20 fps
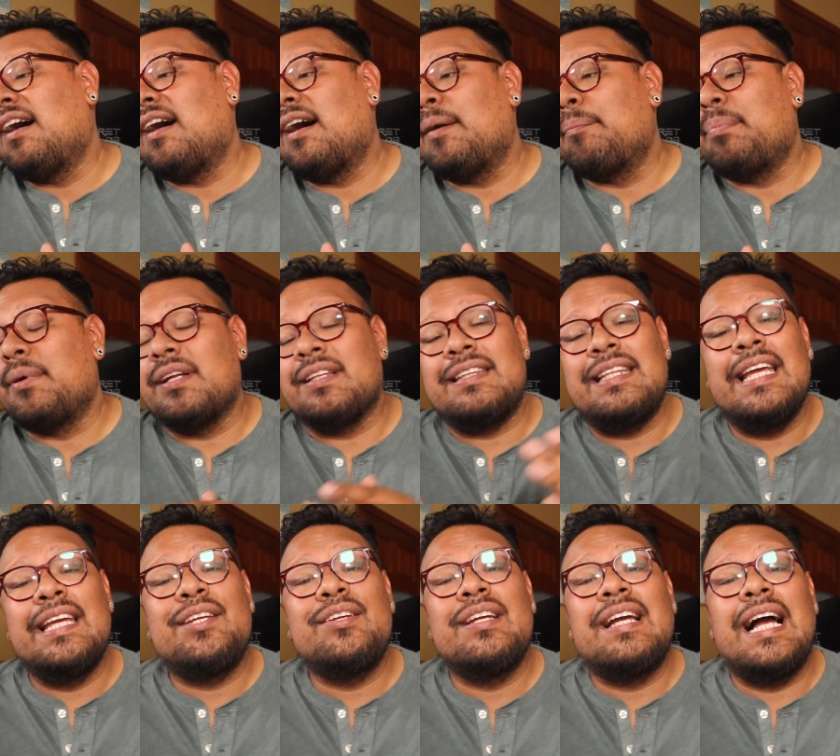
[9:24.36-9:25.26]
Uh, but
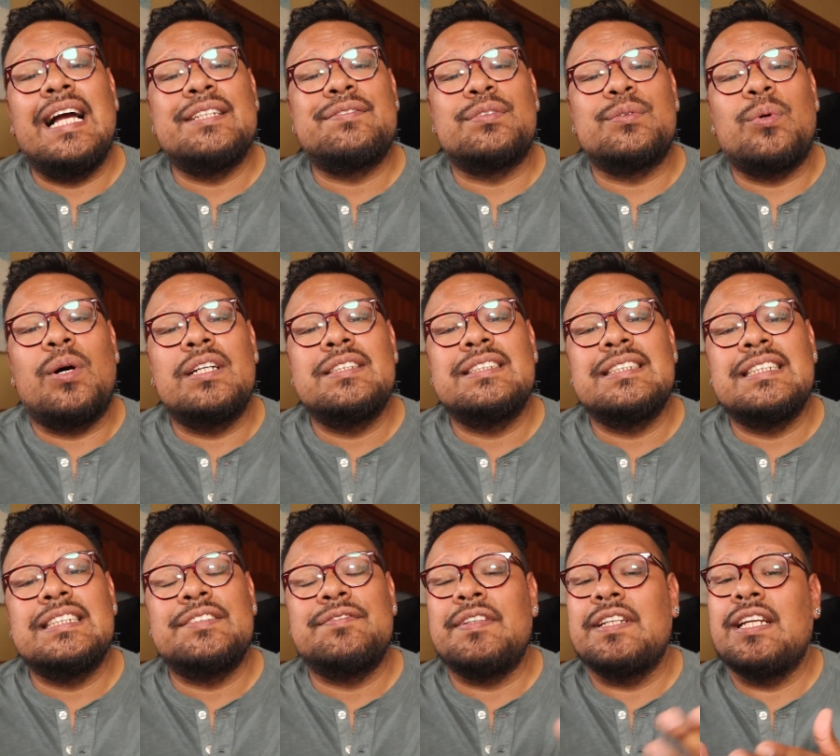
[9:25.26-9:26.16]
thank you guys for
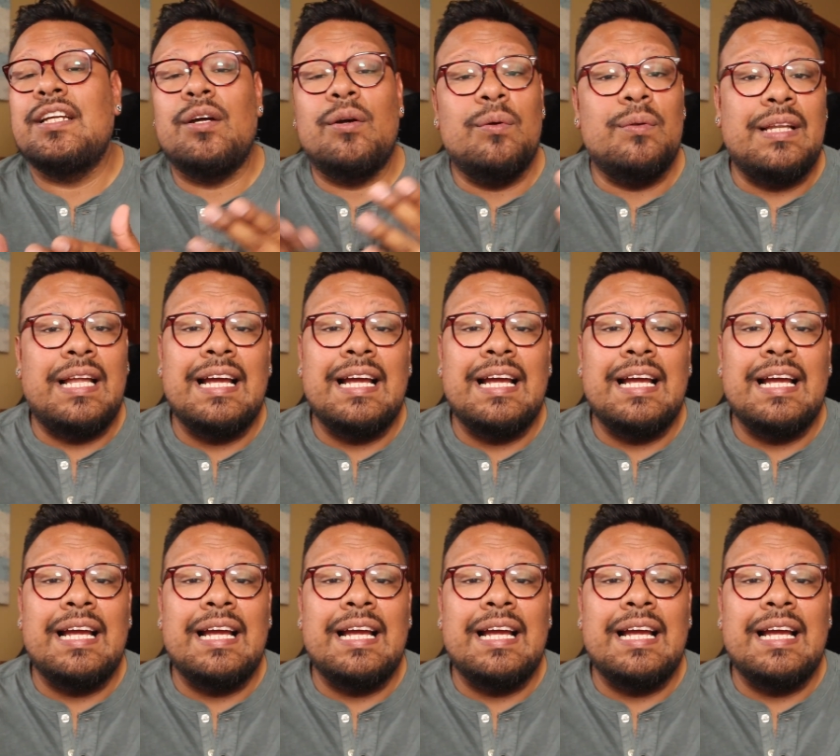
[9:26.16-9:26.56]
watching this video.